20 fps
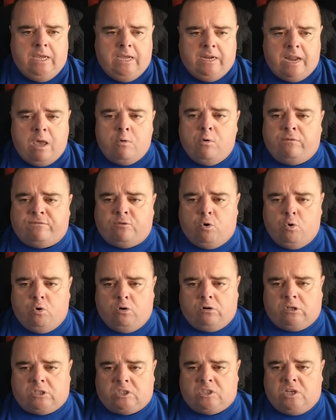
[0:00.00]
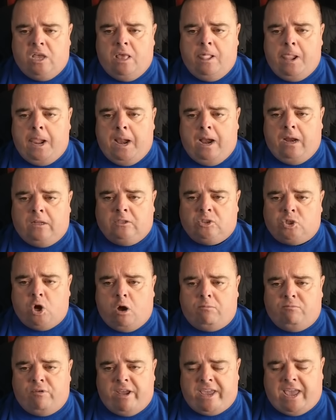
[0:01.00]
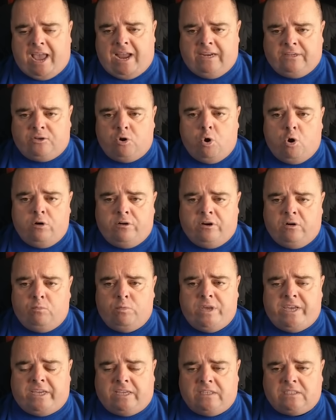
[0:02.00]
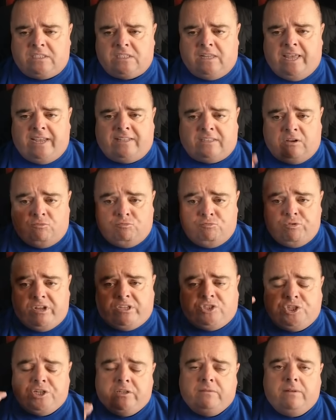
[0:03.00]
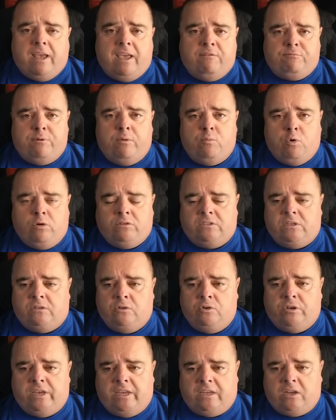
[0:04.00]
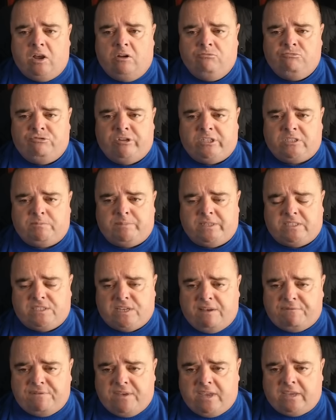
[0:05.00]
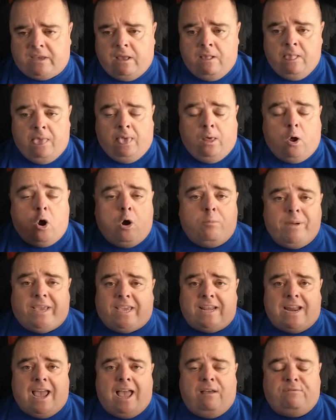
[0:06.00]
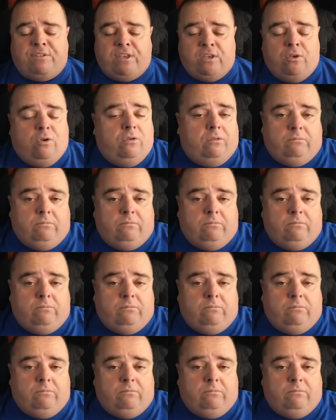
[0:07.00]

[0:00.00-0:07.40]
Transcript: Now, of course, top right hand corner, we can select a region if we want to look at country specific, or we can have it